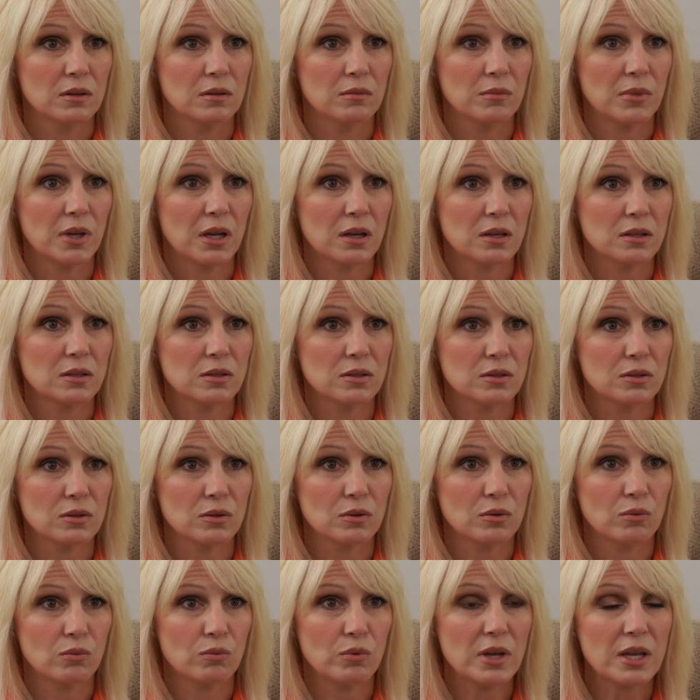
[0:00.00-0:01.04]
because
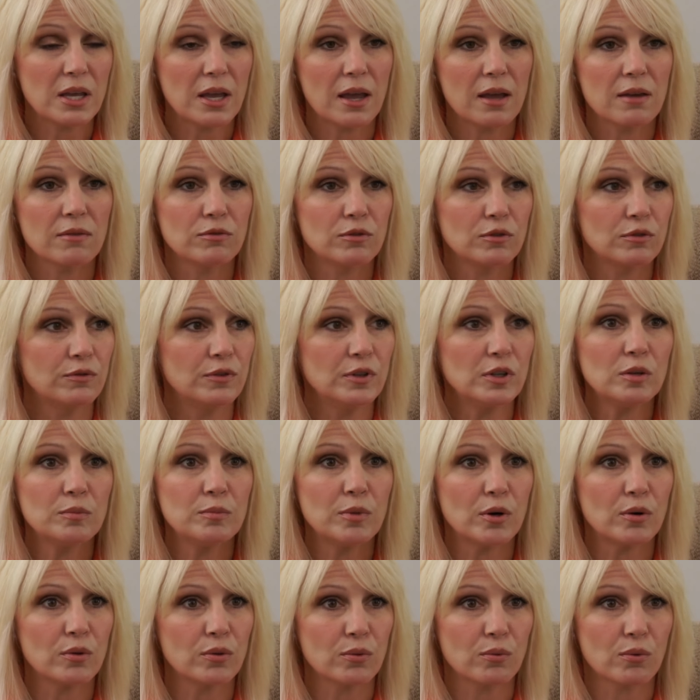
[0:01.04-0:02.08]
we can't fulfill
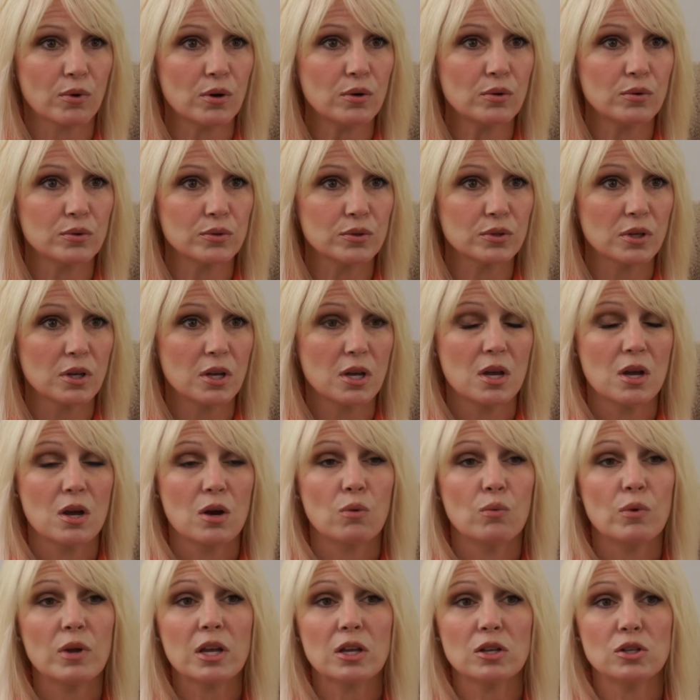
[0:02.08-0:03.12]
both roles.
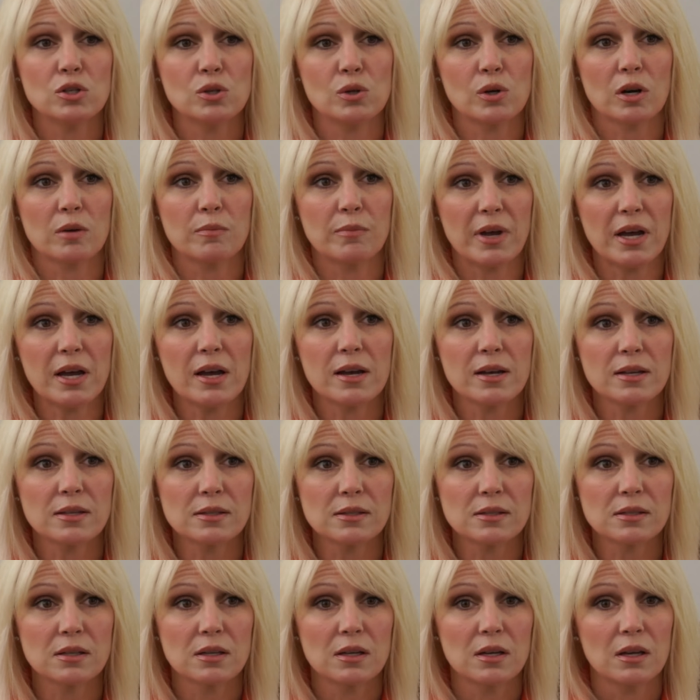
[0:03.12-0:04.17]
We can do our
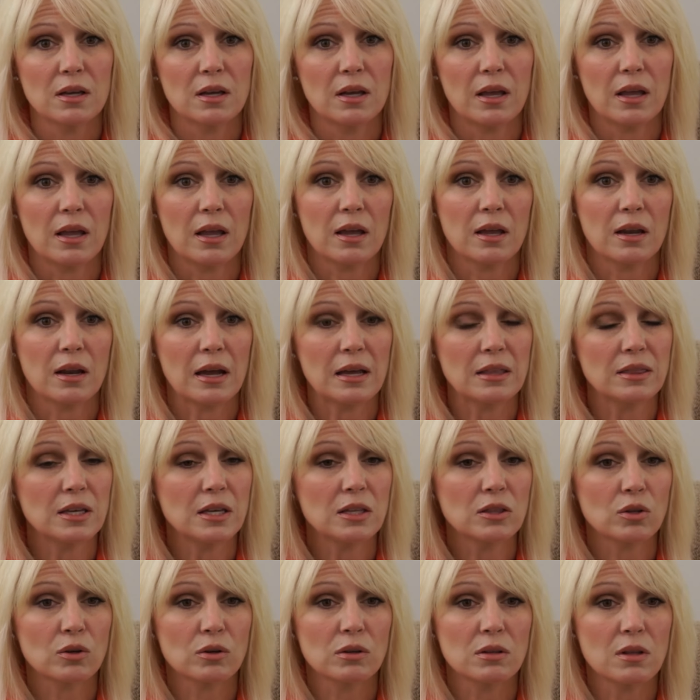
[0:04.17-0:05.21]
best. And I
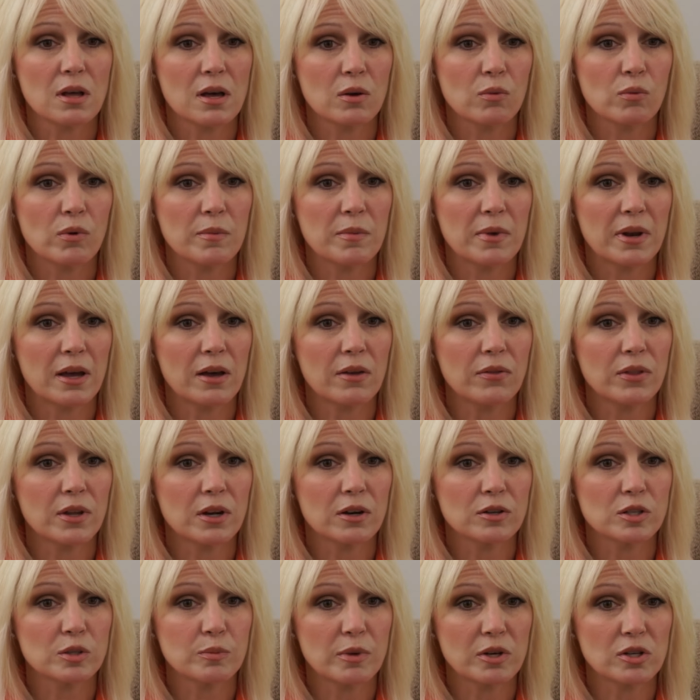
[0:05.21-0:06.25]
think there are a lot of women out there,
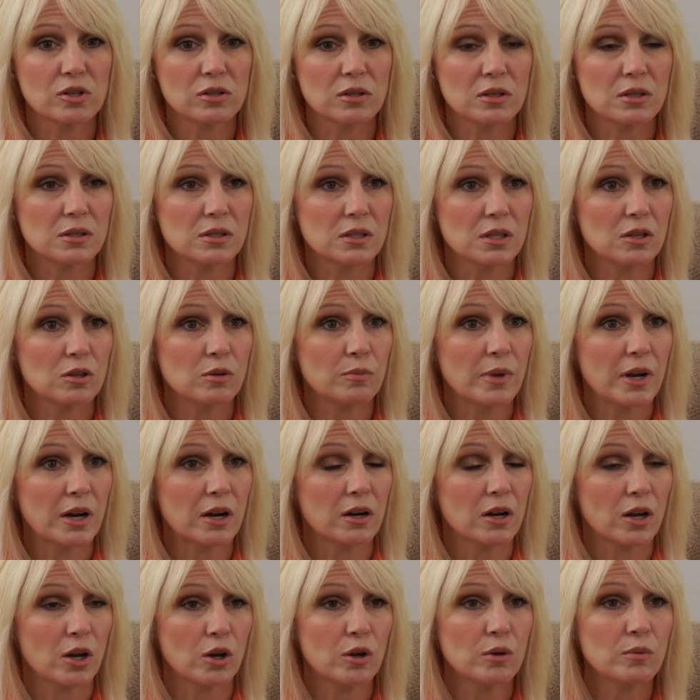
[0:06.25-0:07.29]
especially in single
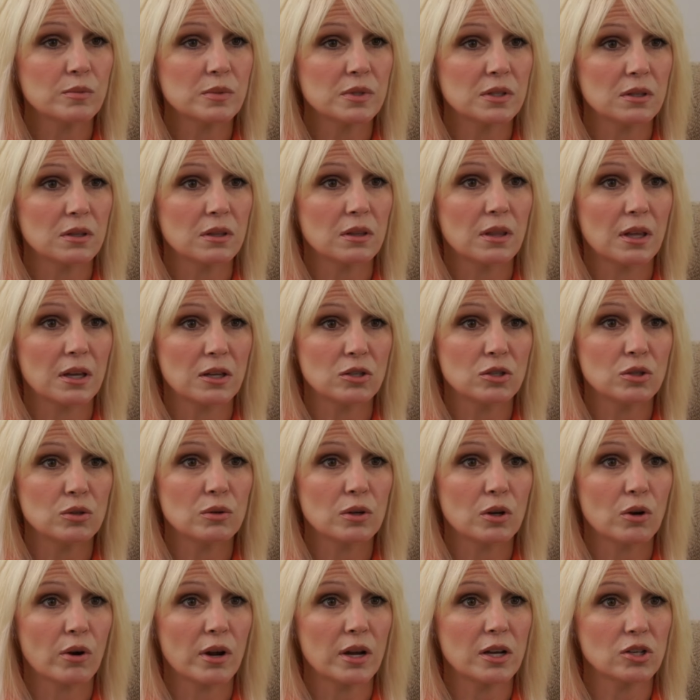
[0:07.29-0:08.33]
parent homes, that do a
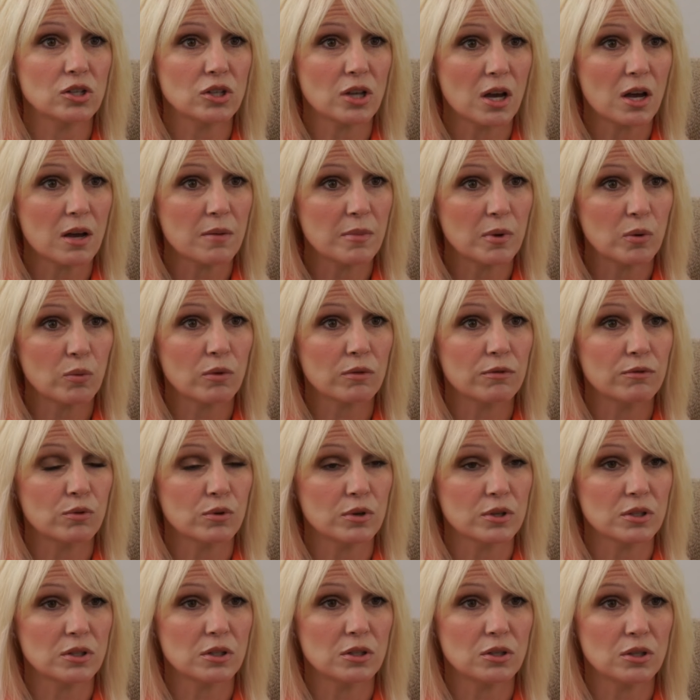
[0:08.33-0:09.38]
great job, and we're
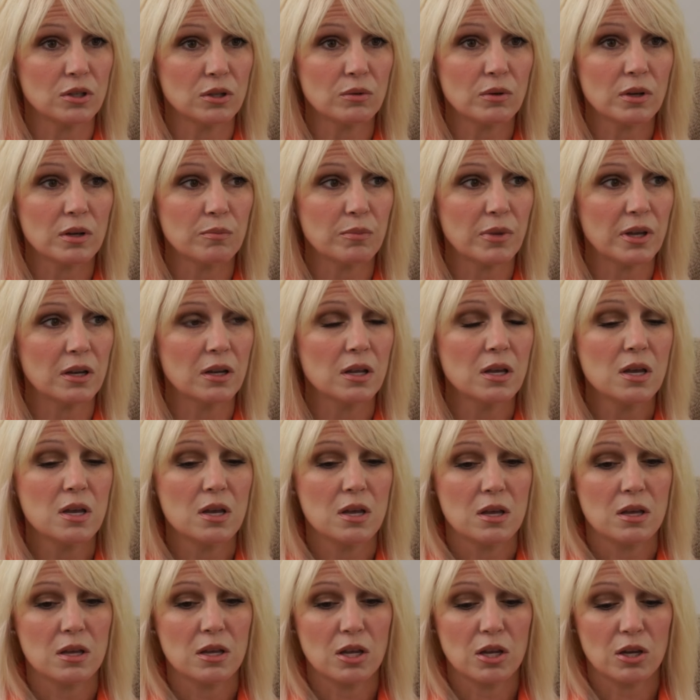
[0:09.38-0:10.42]
forced to do it. But,
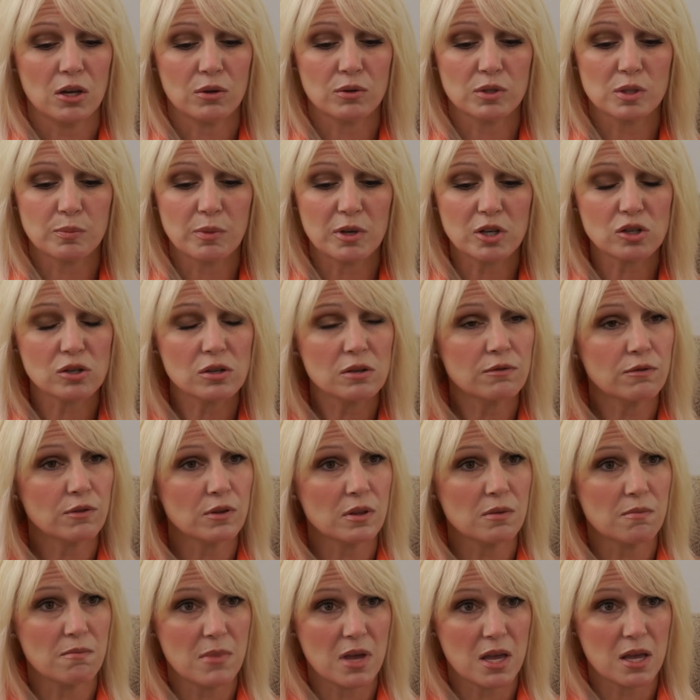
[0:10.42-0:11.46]
you know, especially for
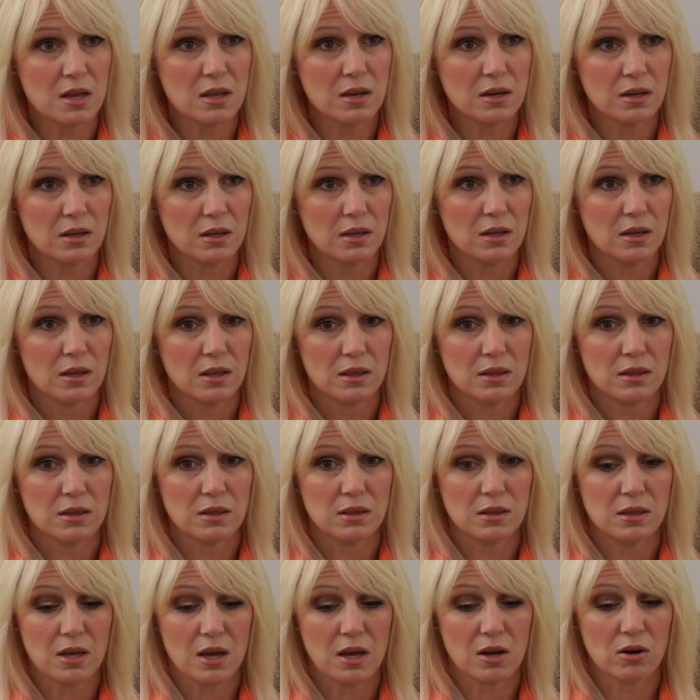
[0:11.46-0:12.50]
the men
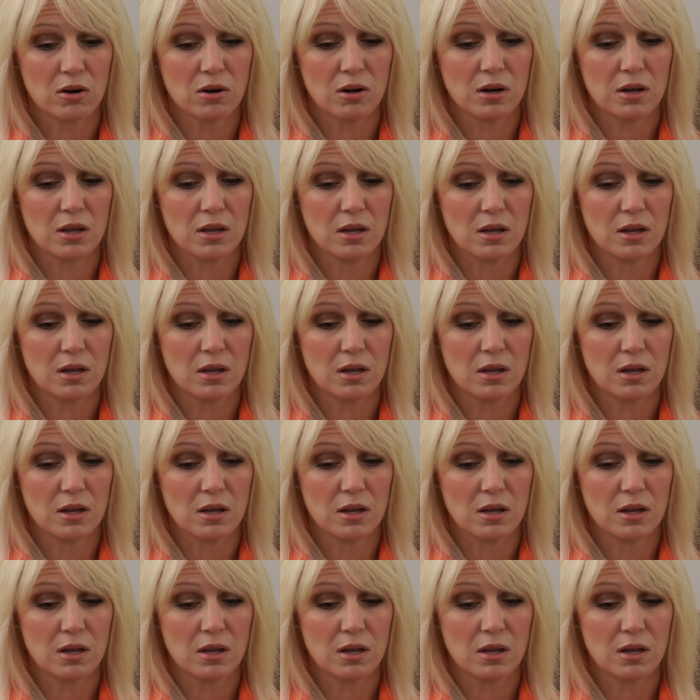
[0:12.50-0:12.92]
that are